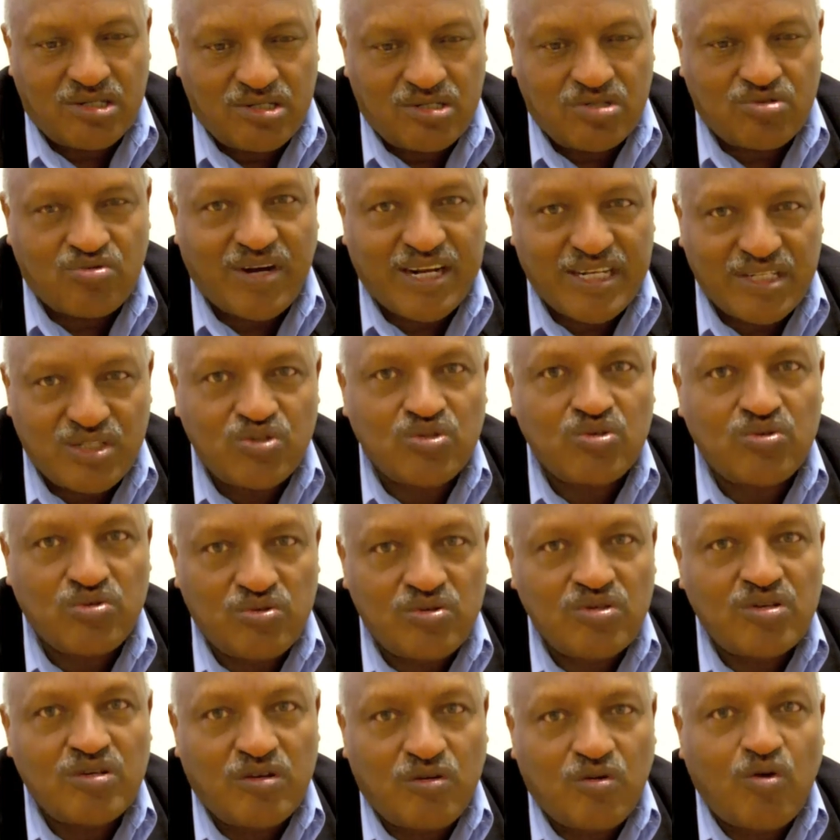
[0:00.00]
trying to
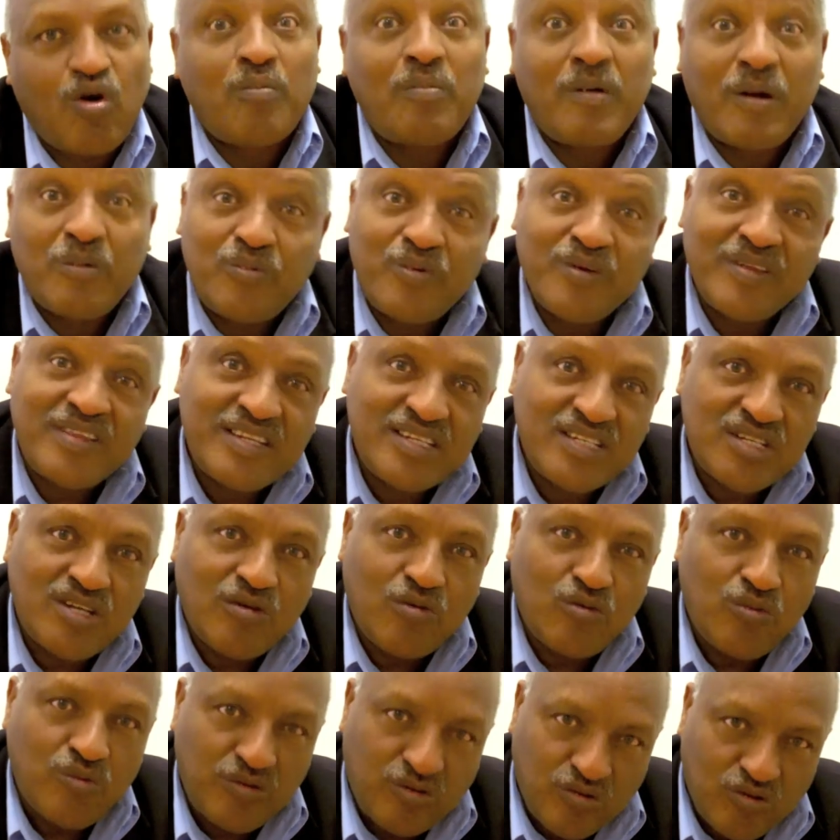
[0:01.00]
cope
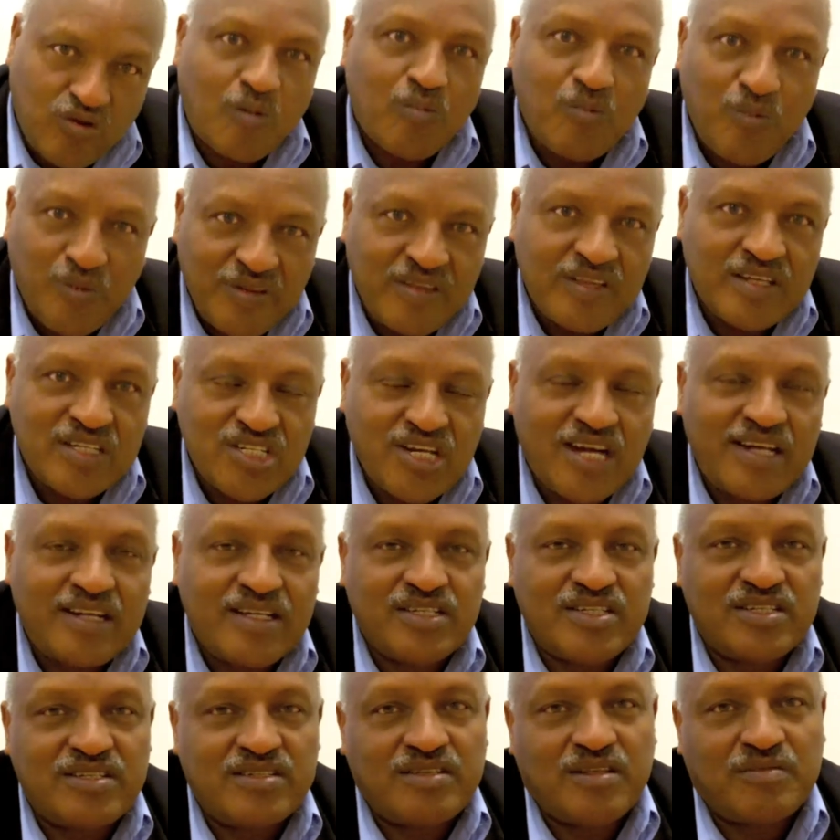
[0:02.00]
with the
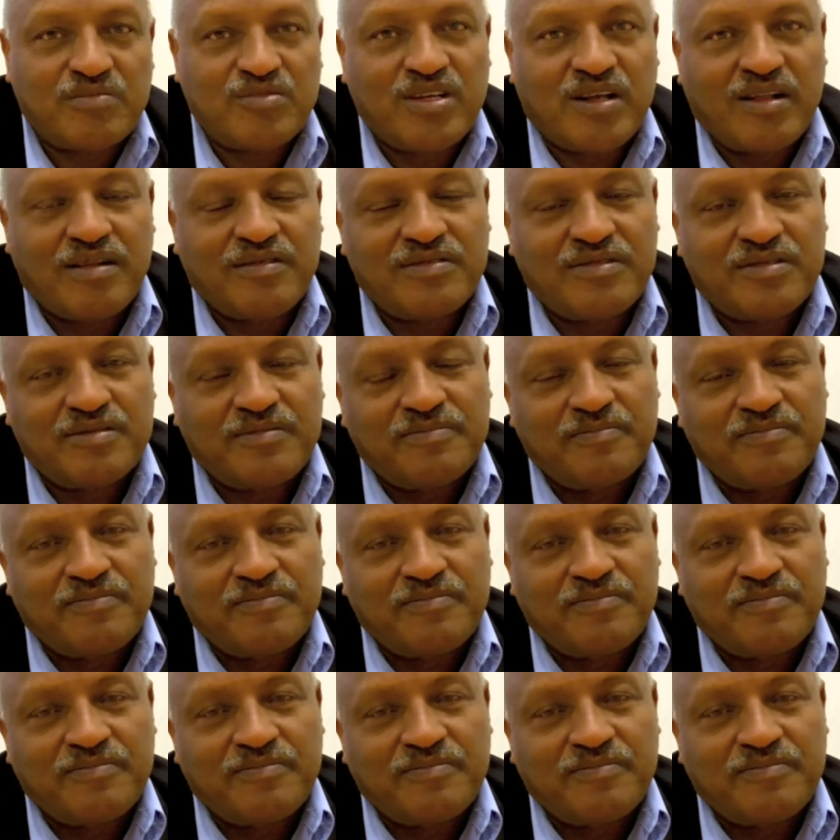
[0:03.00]
challenges themselves.